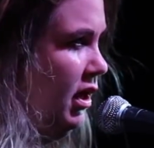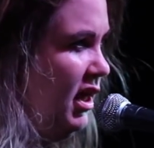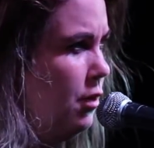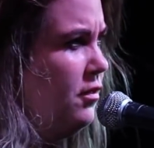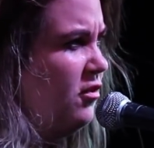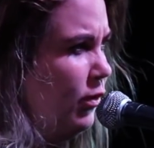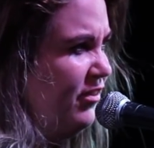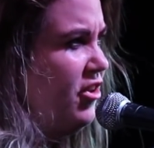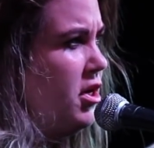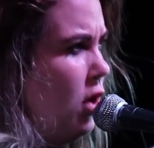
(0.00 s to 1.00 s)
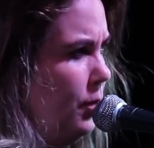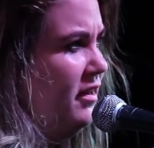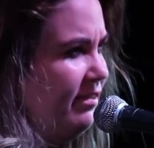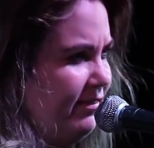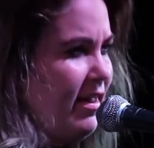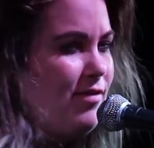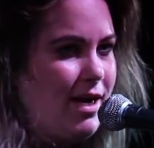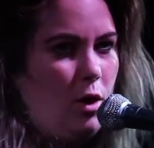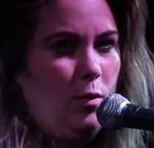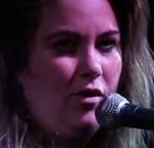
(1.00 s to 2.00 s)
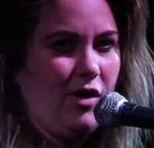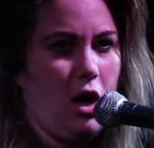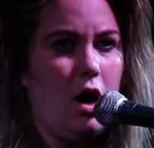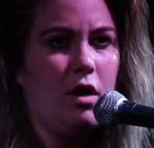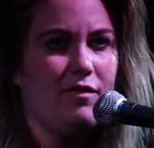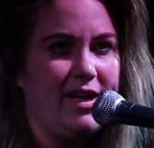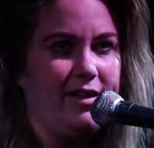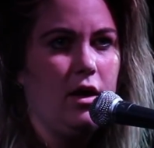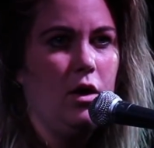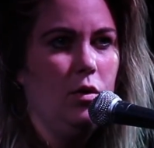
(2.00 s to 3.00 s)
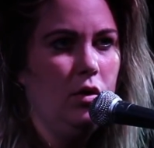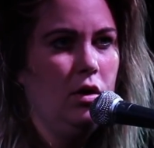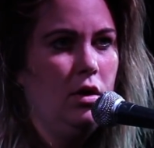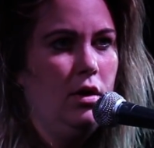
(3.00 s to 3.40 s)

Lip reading: You know, the twisty knob on a stereo or a car radio.